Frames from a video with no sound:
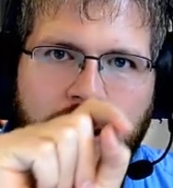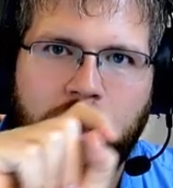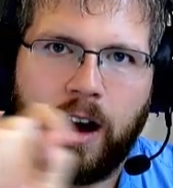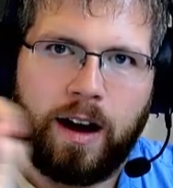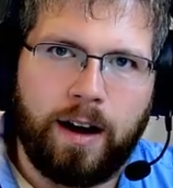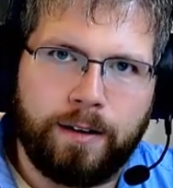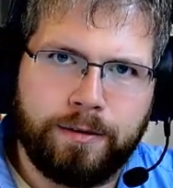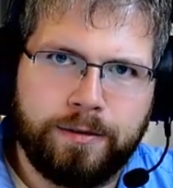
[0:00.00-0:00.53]

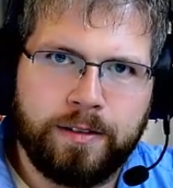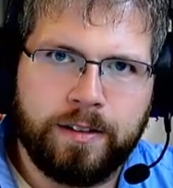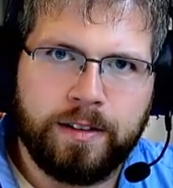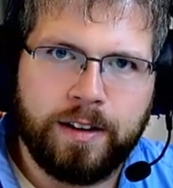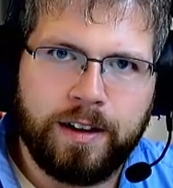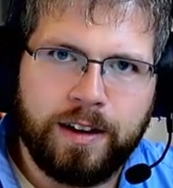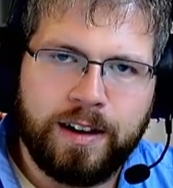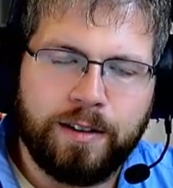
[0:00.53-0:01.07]
off
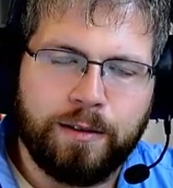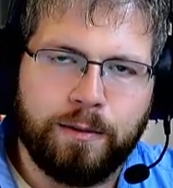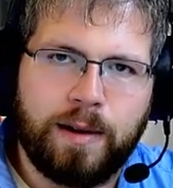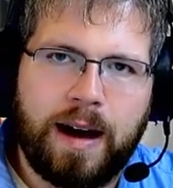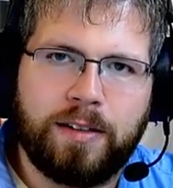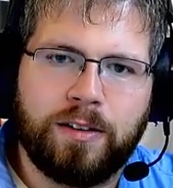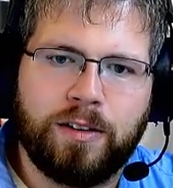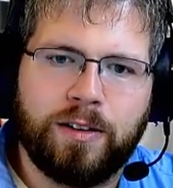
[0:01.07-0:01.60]

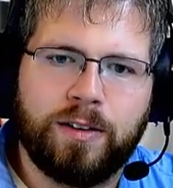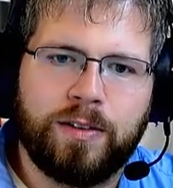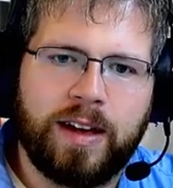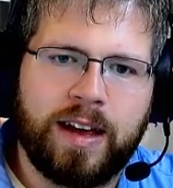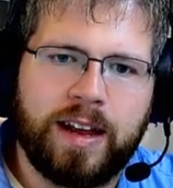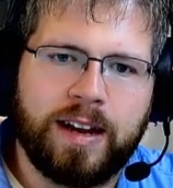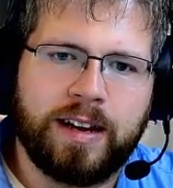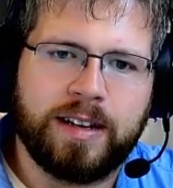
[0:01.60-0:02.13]
rather
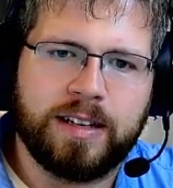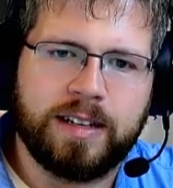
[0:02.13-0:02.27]
than